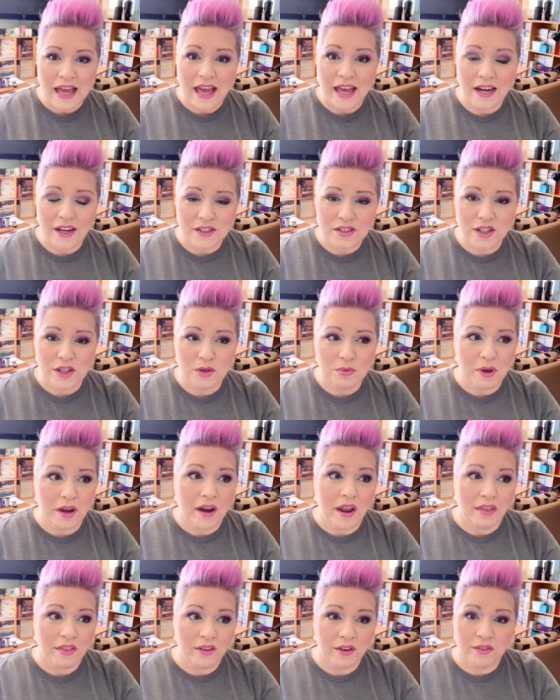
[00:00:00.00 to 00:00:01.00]
And I'll tell you
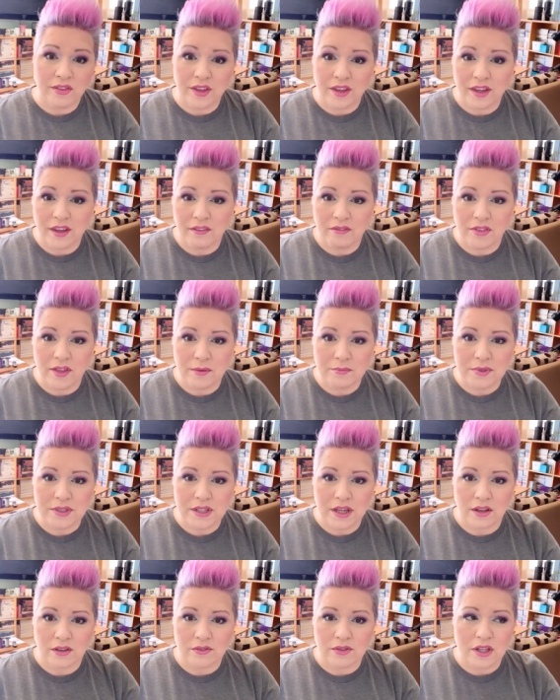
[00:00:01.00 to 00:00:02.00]
what, they're thinking of
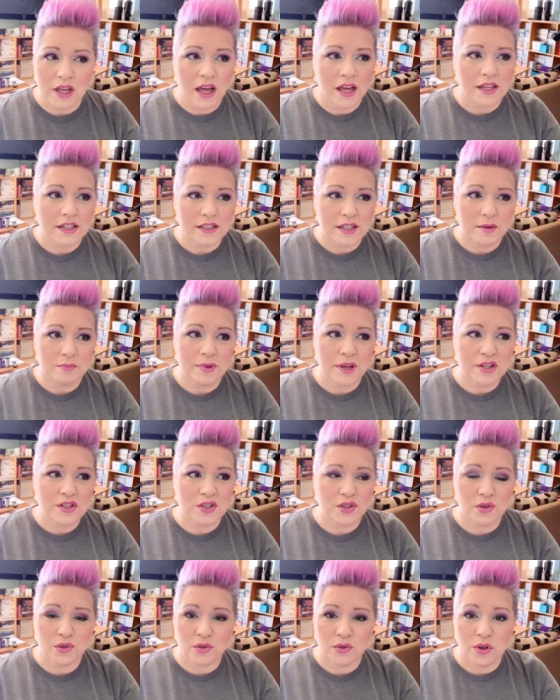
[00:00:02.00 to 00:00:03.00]
themselves. Because I bet
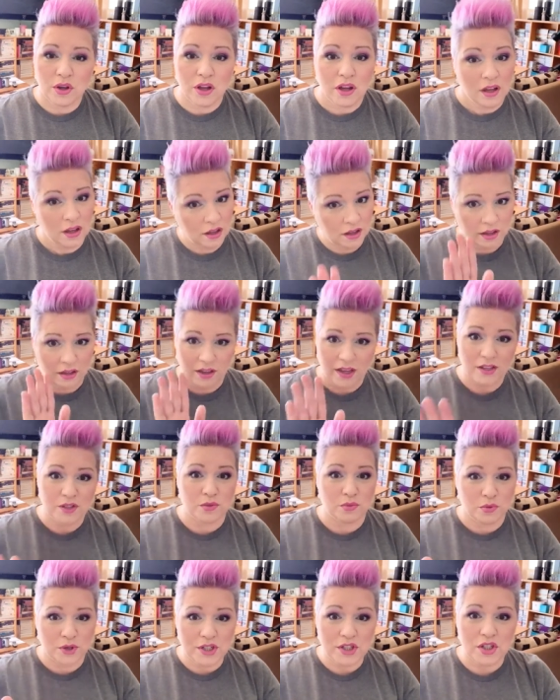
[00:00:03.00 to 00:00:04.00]
you,
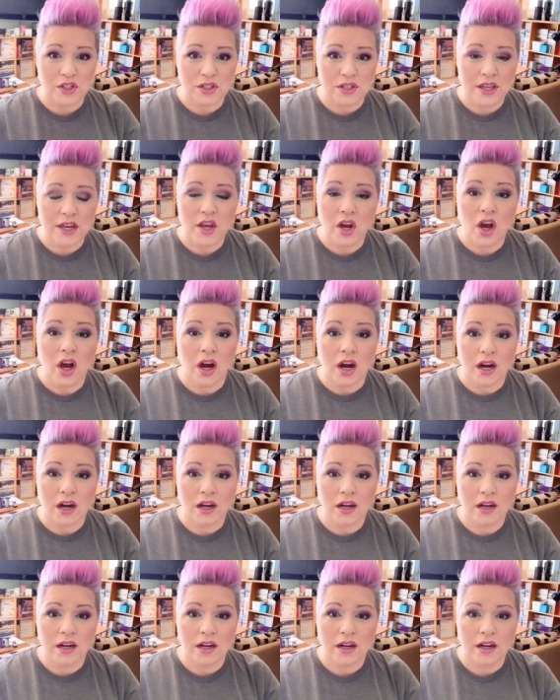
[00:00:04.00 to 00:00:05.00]
as rich as they
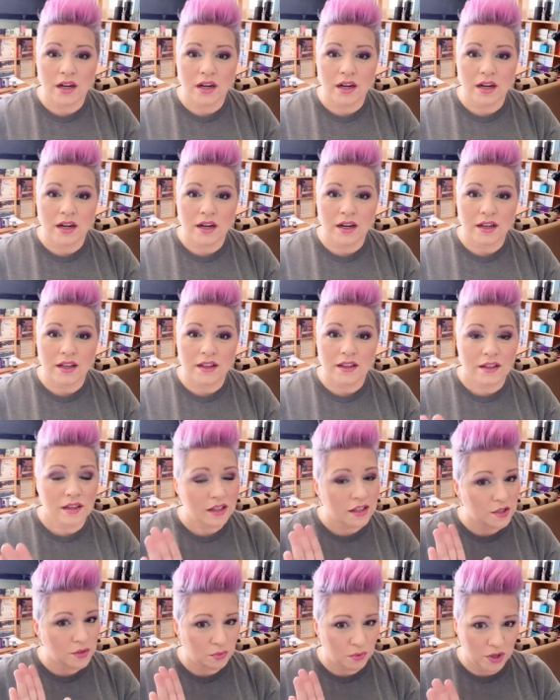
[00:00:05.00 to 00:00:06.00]
are,
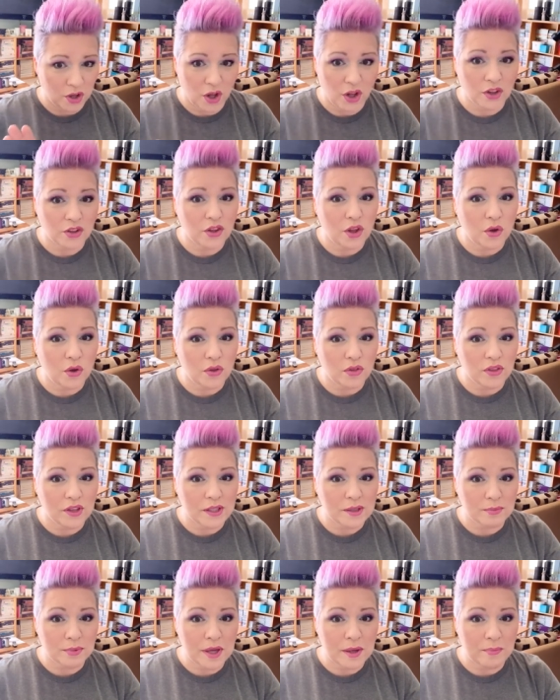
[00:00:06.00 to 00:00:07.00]
because we all know
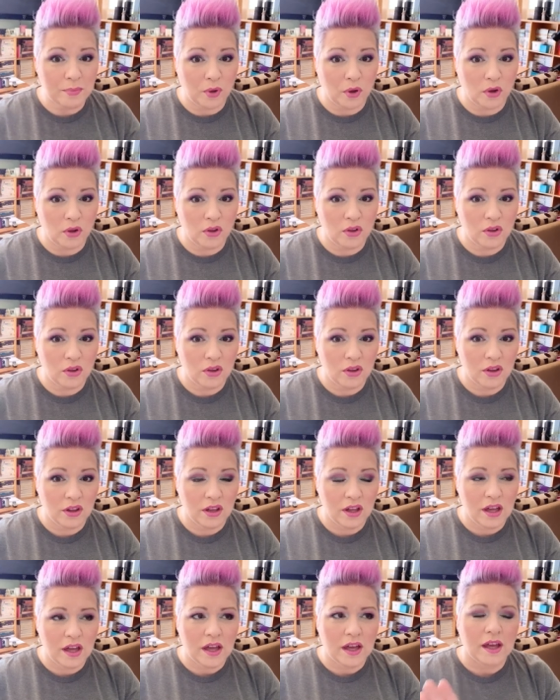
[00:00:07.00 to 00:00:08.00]
these people,
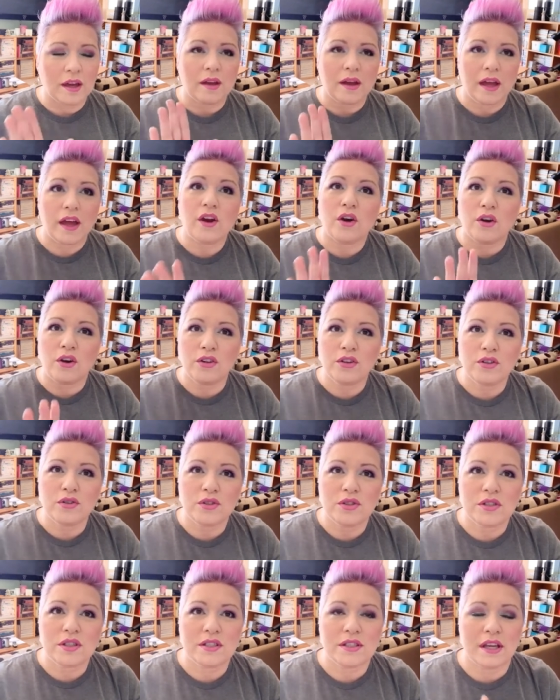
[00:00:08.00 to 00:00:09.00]
Earl
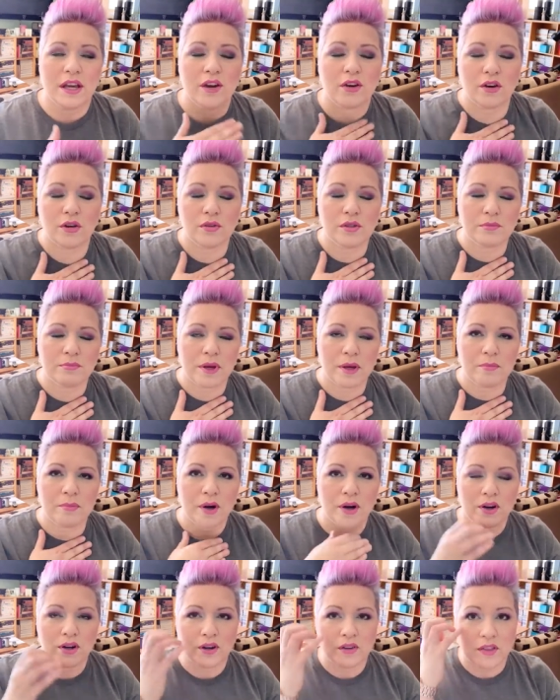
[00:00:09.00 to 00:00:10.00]
used to say, Earl is my
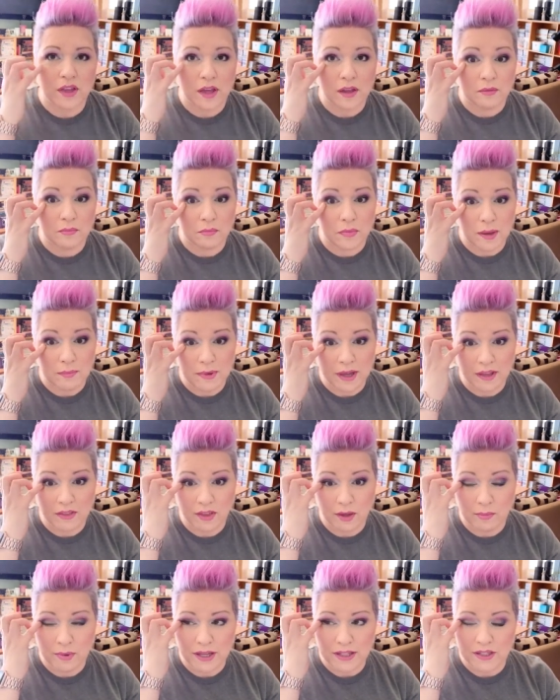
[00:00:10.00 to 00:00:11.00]
partner, that my man
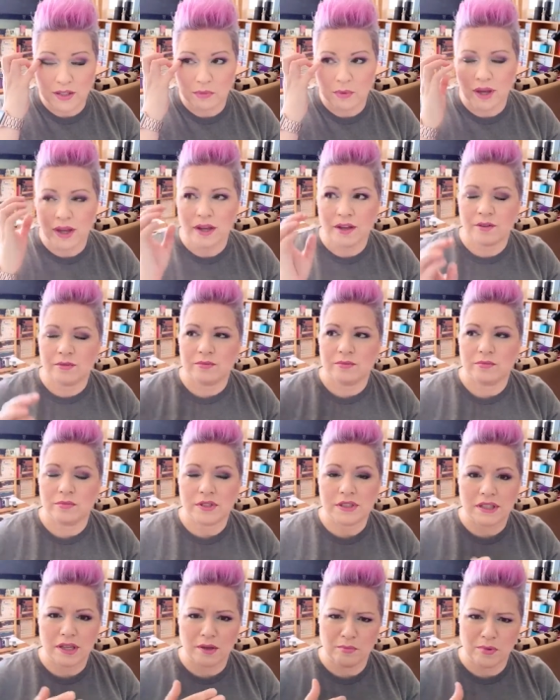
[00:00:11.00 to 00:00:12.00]
that passed away.
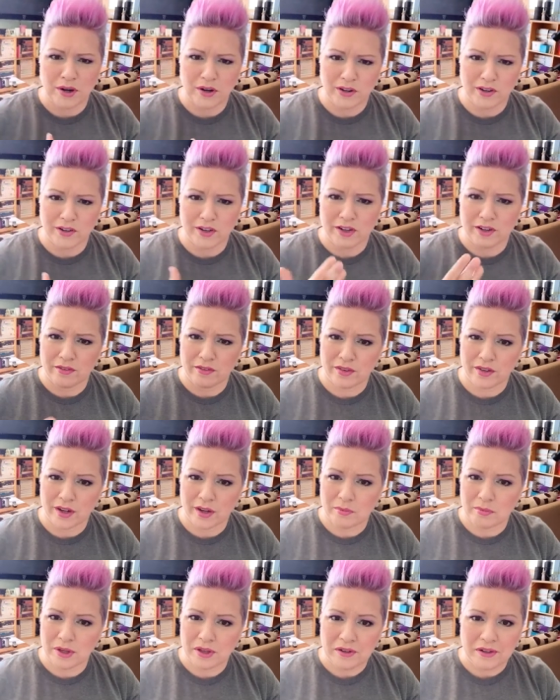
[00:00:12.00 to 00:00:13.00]
We say partner here if you're
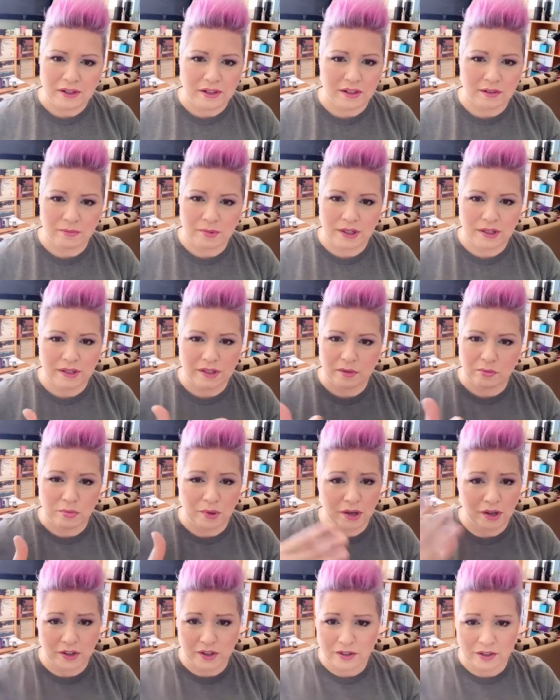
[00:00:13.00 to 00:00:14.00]
not married, but
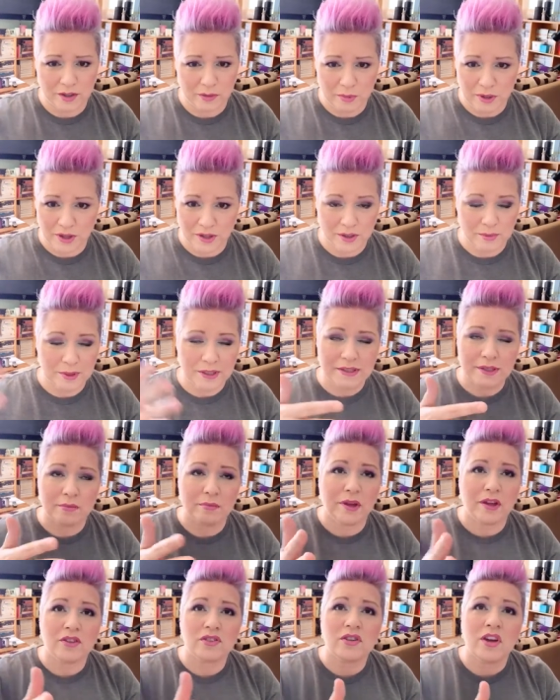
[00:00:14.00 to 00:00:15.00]
partner in America means
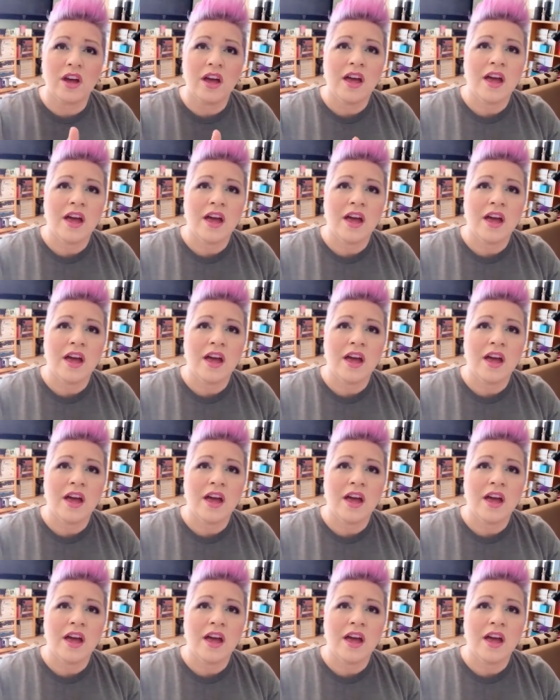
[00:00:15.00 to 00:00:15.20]
something else.